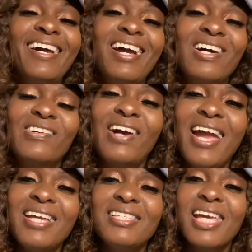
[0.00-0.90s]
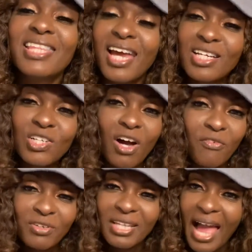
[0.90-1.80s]
right? Take the edge
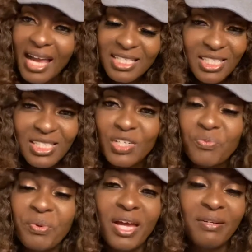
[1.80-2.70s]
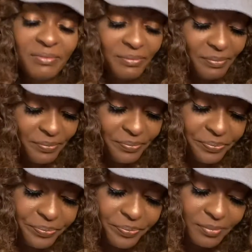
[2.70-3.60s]
off, relax just a little bit.
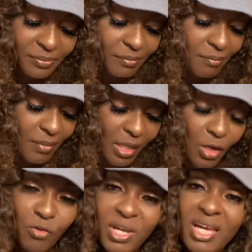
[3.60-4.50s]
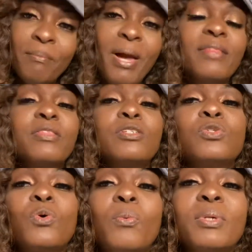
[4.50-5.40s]
Greet him at the
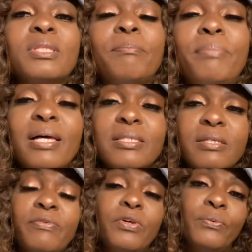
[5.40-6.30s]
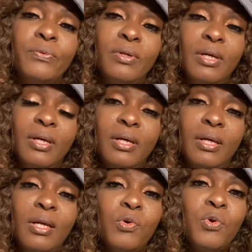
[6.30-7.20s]
door with the best of you.
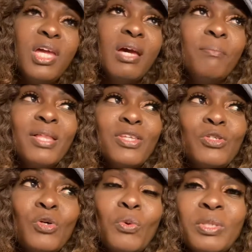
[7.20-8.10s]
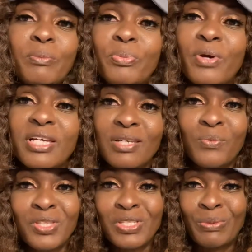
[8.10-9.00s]
Greet him at the door with a present,
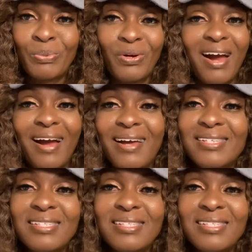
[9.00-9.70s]
with a surprise.